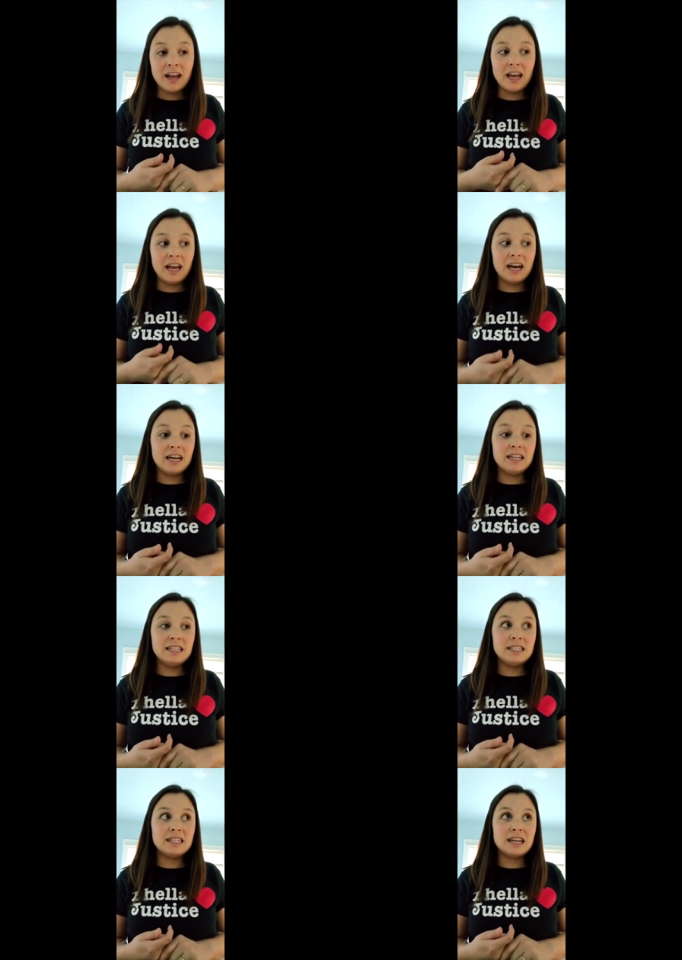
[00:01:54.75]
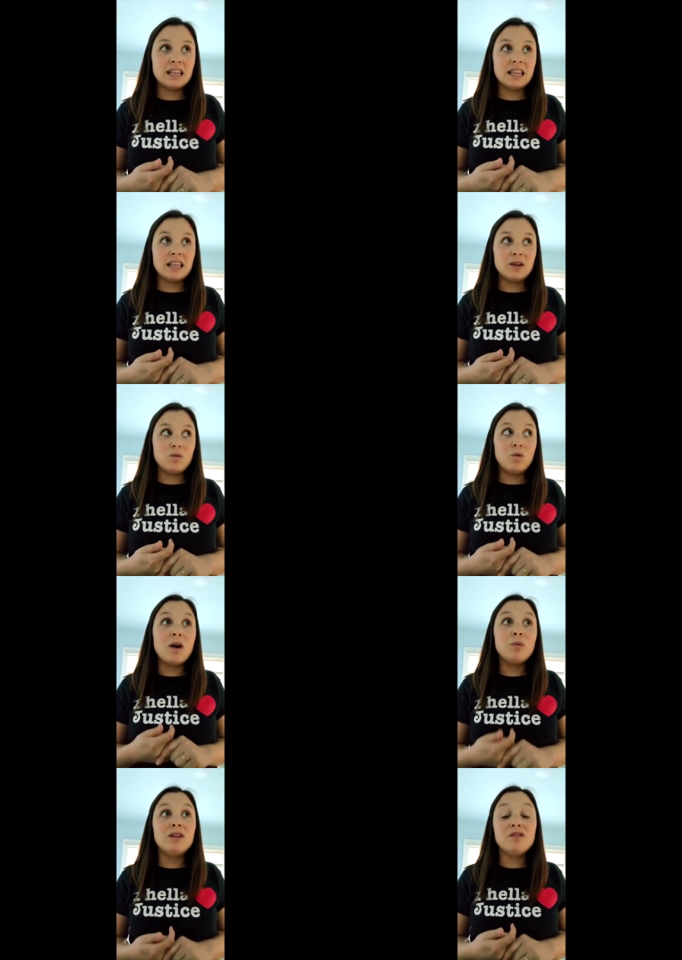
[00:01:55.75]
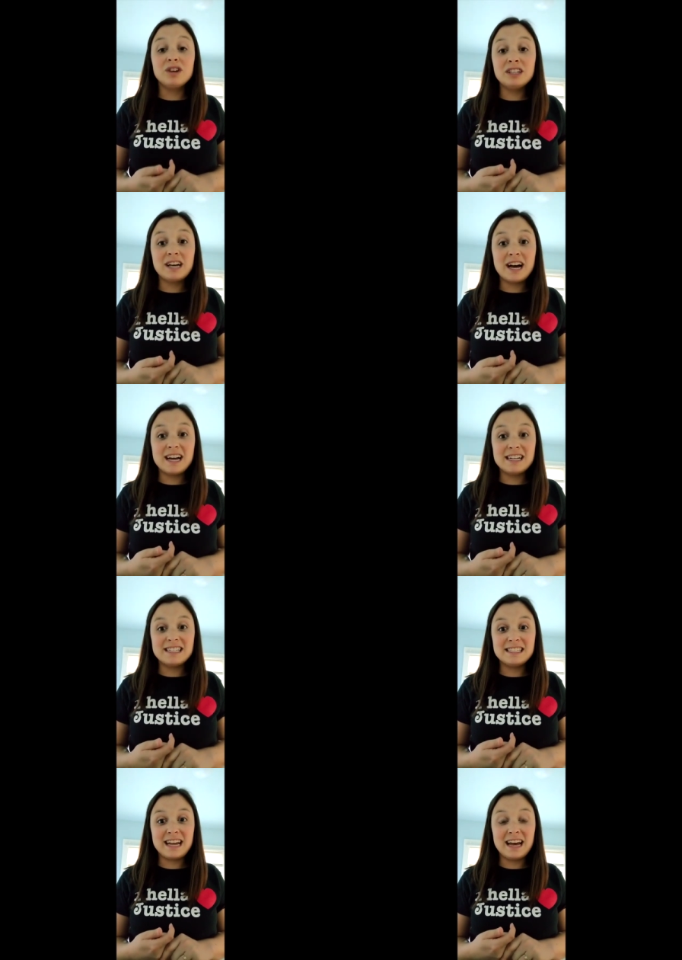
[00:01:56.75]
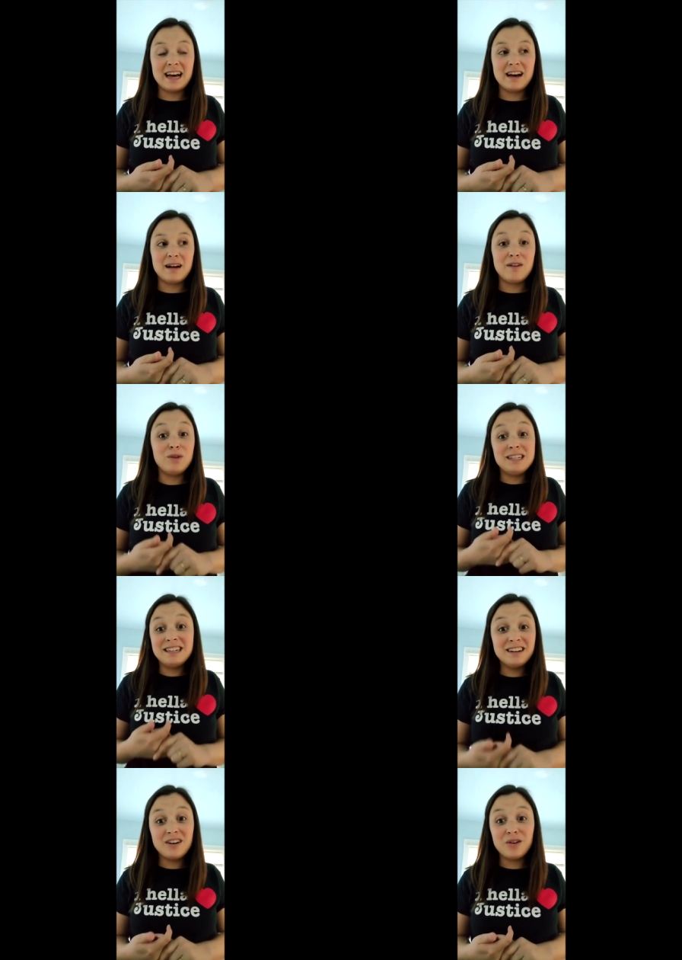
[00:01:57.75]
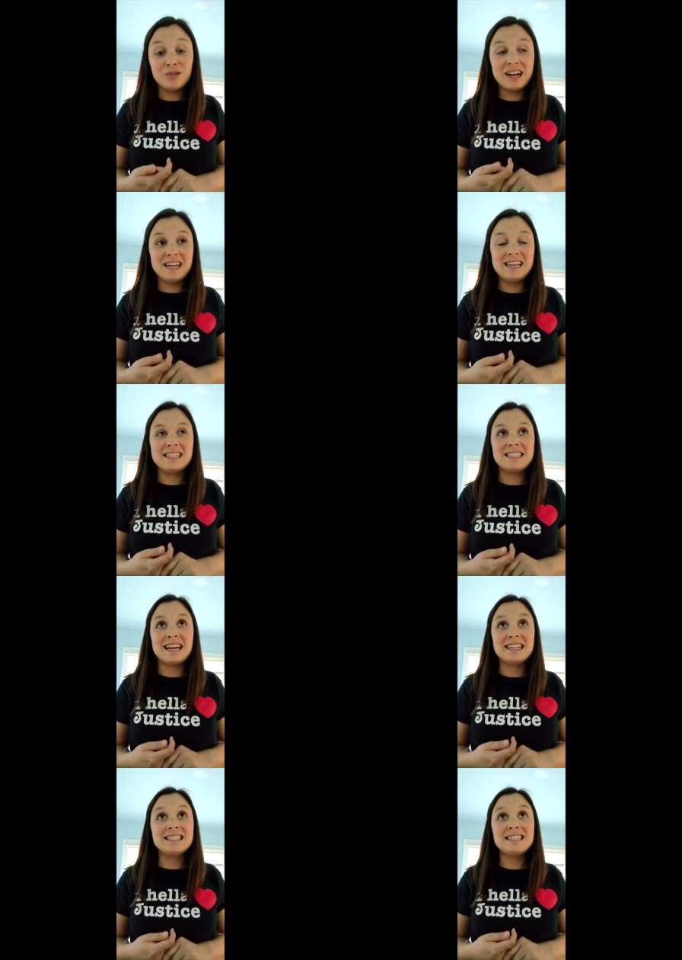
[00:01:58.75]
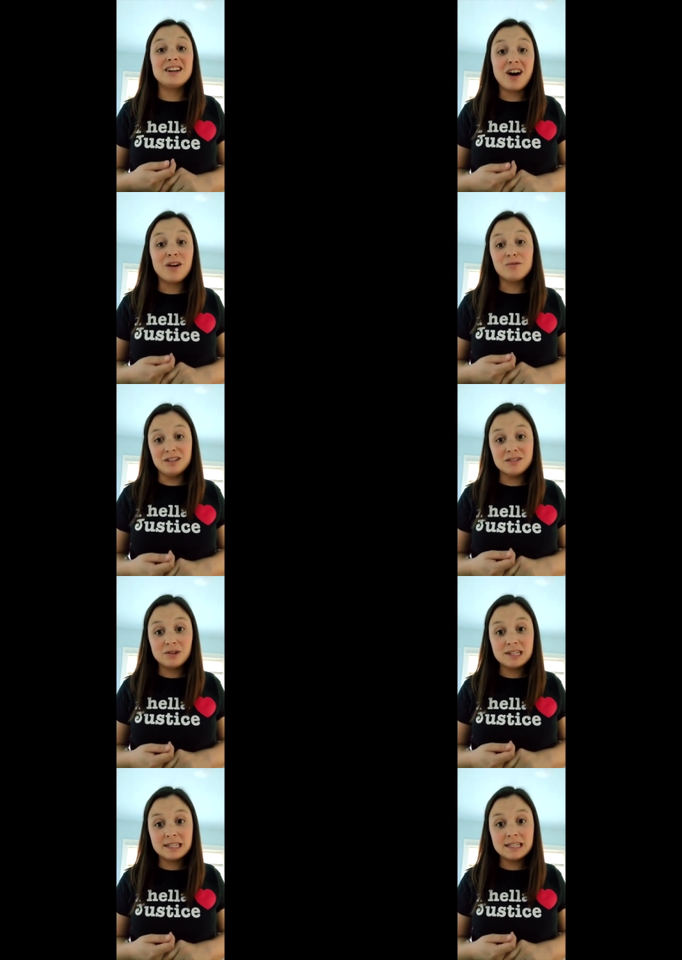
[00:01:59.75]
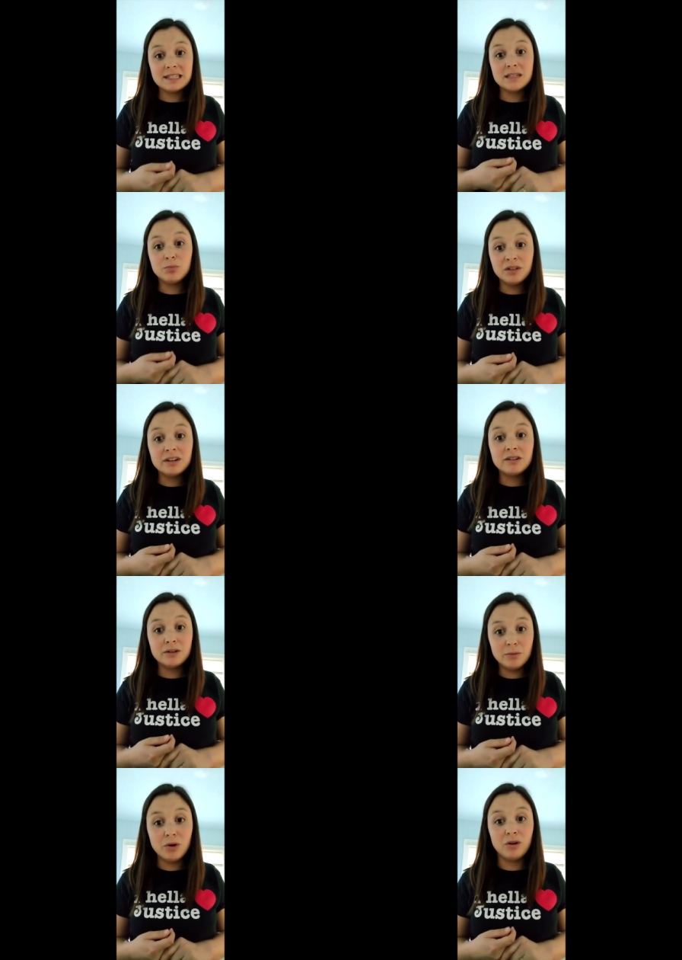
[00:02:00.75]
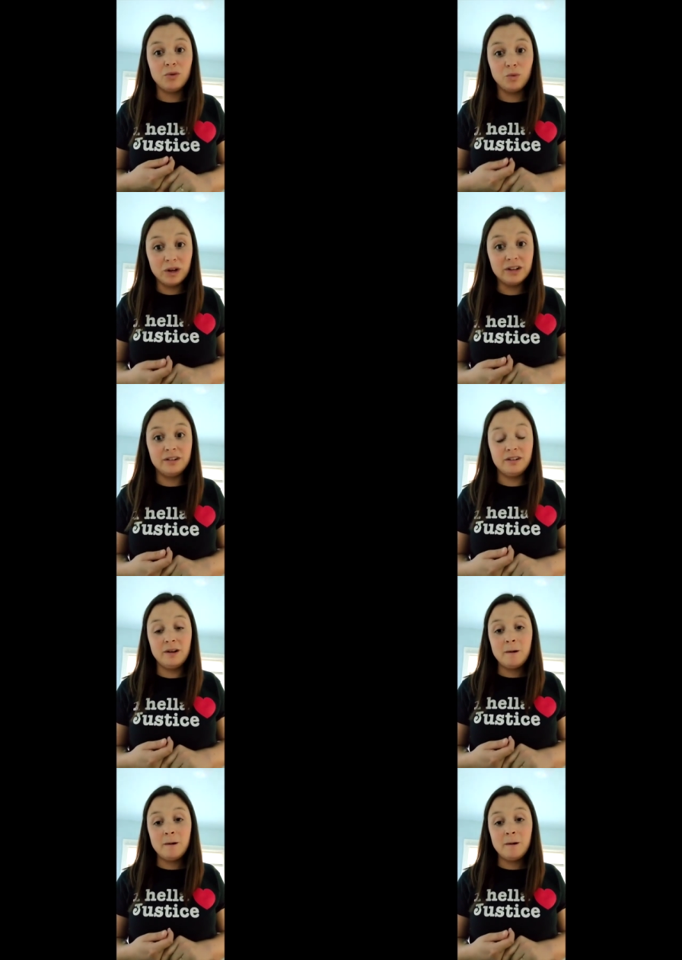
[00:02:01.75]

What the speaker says: And what we've realized, if we didn't already, is that it's not resources, it's political and moral will